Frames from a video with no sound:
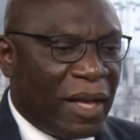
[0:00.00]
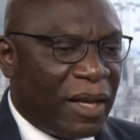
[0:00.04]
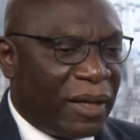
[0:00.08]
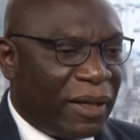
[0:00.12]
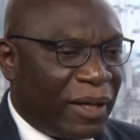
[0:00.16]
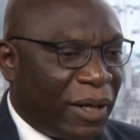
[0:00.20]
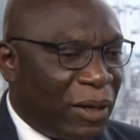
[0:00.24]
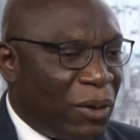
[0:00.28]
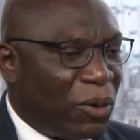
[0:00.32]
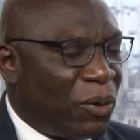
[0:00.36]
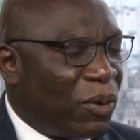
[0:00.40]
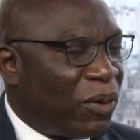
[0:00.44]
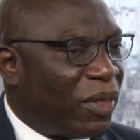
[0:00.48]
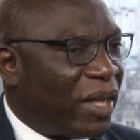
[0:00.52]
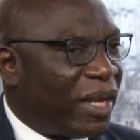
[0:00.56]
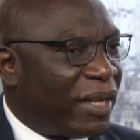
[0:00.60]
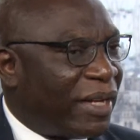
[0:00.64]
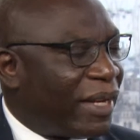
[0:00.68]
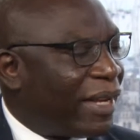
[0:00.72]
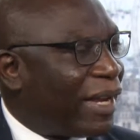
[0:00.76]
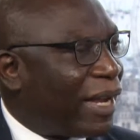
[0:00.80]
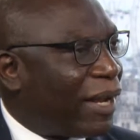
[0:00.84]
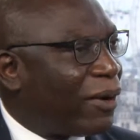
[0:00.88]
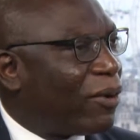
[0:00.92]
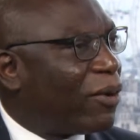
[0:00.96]
they know that
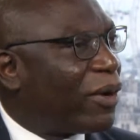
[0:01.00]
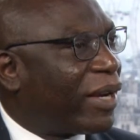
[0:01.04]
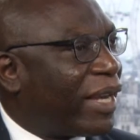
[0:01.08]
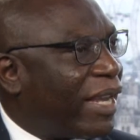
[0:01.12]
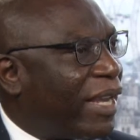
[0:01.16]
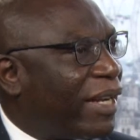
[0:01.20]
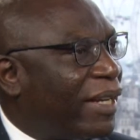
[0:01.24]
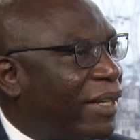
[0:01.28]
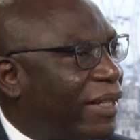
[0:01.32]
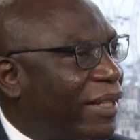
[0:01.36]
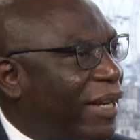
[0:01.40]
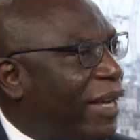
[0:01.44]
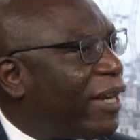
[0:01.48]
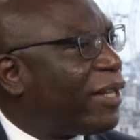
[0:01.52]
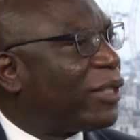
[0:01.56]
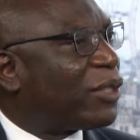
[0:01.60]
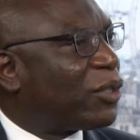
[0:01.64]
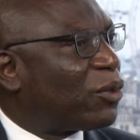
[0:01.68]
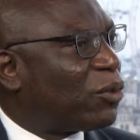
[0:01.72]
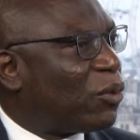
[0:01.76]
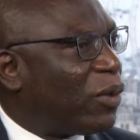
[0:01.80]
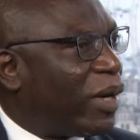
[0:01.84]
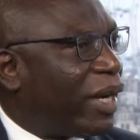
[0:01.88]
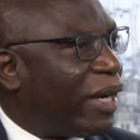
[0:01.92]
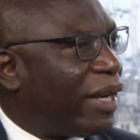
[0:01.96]
they cannot get it
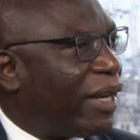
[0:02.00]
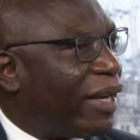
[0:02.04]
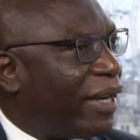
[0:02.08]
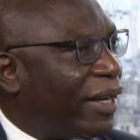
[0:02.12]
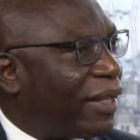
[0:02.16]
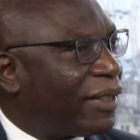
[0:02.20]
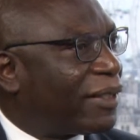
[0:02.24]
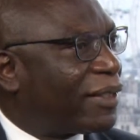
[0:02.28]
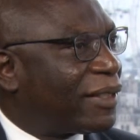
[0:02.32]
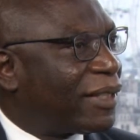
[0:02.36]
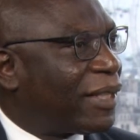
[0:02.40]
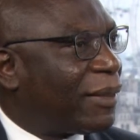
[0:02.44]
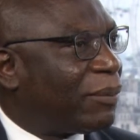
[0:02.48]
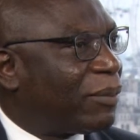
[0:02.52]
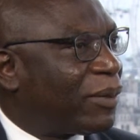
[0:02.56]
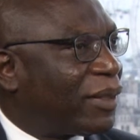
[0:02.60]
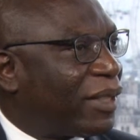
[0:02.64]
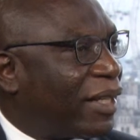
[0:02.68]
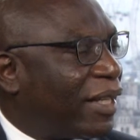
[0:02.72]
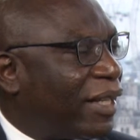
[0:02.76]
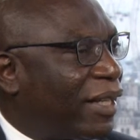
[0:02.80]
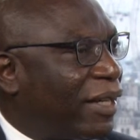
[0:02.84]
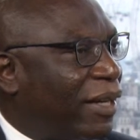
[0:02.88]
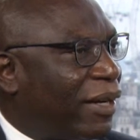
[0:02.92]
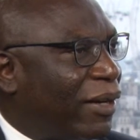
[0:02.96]
elsewhere except
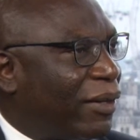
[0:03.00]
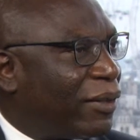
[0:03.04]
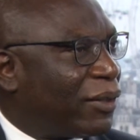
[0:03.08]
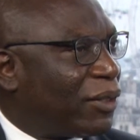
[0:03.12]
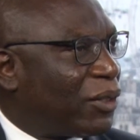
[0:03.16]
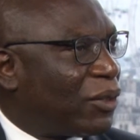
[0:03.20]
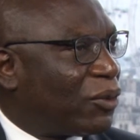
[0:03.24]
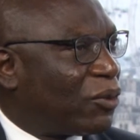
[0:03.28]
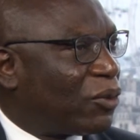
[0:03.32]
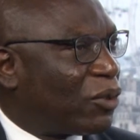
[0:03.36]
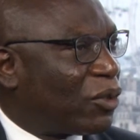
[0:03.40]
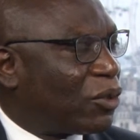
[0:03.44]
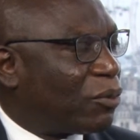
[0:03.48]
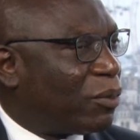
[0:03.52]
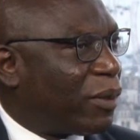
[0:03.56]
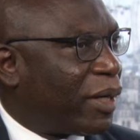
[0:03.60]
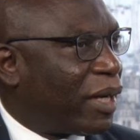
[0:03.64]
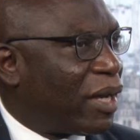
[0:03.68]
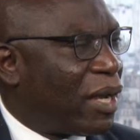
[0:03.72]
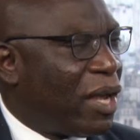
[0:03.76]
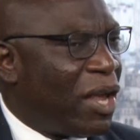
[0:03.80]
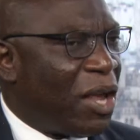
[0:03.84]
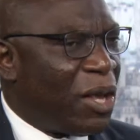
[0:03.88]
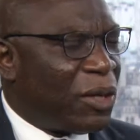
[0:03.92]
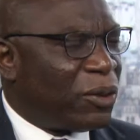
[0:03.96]
Guarantee Trust
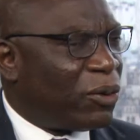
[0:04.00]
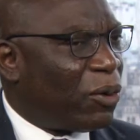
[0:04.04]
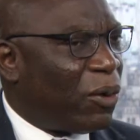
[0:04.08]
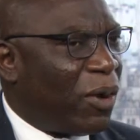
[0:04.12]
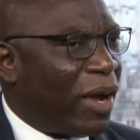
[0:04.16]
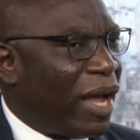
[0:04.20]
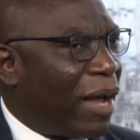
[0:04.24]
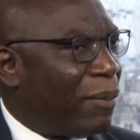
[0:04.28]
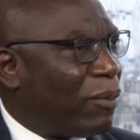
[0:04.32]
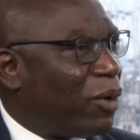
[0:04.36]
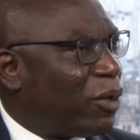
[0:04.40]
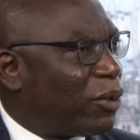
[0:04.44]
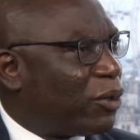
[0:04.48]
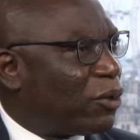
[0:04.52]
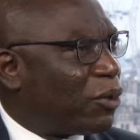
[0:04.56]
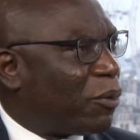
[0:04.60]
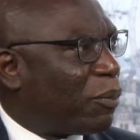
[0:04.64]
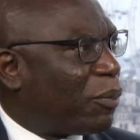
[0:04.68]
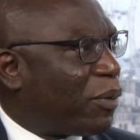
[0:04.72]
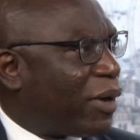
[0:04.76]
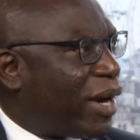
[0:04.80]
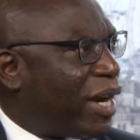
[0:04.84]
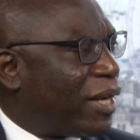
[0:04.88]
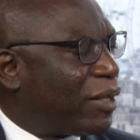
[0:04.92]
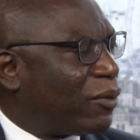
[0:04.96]
Bank. So I'm not
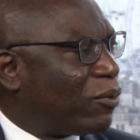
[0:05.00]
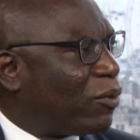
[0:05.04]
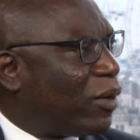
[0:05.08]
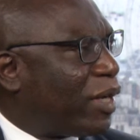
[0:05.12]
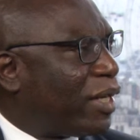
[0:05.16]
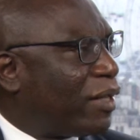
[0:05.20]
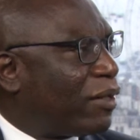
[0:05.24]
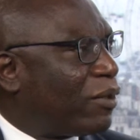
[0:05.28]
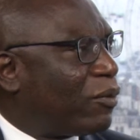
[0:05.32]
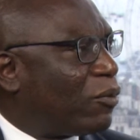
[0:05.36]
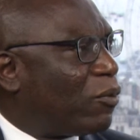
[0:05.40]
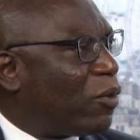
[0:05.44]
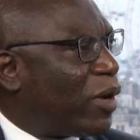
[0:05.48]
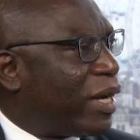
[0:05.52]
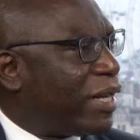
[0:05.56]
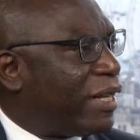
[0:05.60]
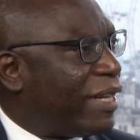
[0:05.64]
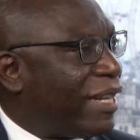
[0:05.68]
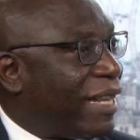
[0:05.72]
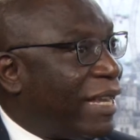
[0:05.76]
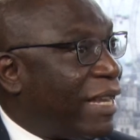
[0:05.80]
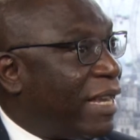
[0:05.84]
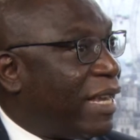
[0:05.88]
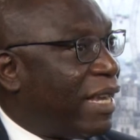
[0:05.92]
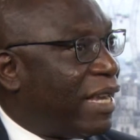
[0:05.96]
surprised when
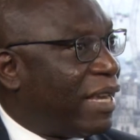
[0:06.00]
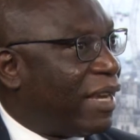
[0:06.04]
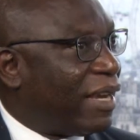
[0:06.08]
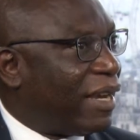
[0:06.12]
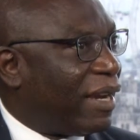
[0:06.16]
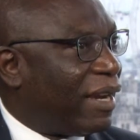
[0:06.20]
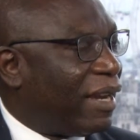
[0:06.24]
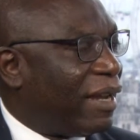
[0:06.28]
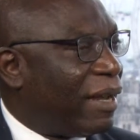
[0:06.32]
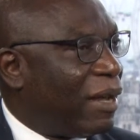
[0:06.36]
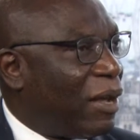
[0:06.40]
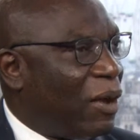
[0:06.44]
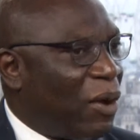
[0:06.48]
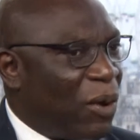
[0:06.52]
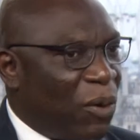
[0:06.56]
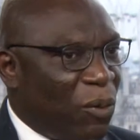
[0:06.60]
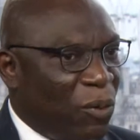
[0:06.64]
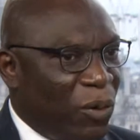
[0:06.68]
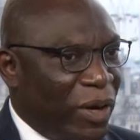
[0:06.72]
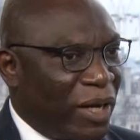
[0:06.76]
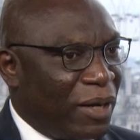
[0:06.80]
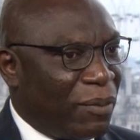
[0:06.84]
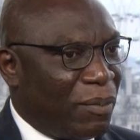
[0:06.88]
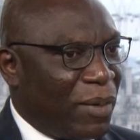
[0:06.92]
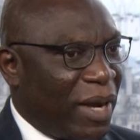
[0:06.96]

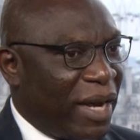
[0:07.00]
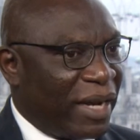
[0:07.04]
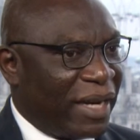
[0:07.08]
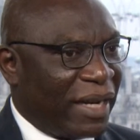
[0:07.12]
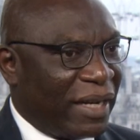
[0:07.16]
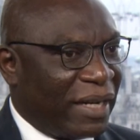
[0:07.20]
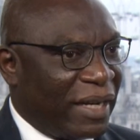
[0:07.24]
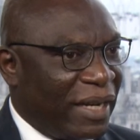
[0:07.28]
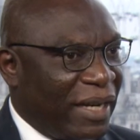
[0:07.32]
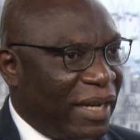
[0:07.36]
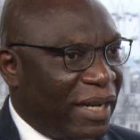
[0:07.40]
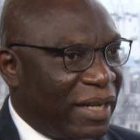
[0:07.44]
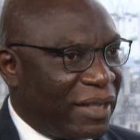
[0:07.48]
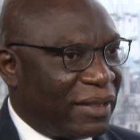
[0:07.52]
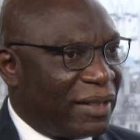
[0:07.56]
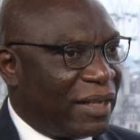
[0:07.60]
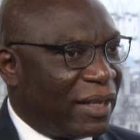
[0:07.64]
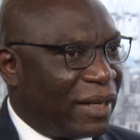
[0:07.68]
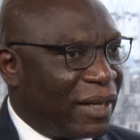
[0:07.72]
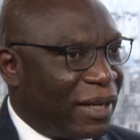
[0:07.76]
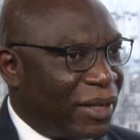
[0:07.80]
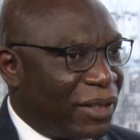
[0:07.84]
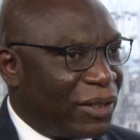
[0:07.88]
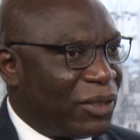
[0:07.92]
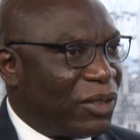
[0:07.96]
the market hears
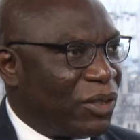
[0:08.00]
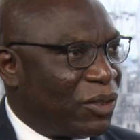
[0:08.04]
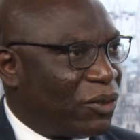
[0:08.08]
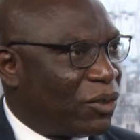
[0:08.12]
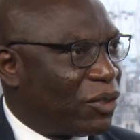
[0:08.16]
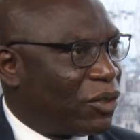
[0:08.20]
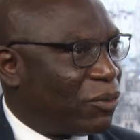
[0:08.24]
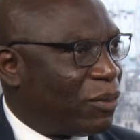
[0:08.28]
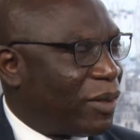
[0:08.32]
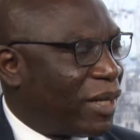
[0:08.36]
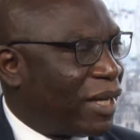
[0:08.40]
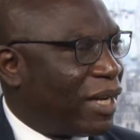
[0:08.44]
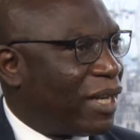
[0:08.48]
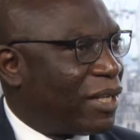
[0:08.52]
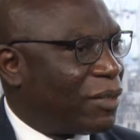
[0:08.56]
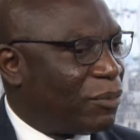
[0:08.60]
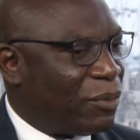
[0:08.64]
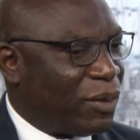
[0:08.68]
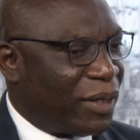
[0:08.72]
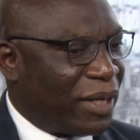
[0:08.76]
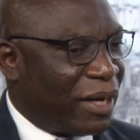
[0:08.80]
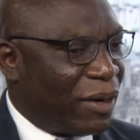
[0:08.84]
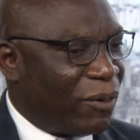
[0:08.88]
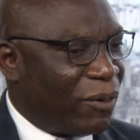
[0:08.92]
that Guarantee Trust Bank has been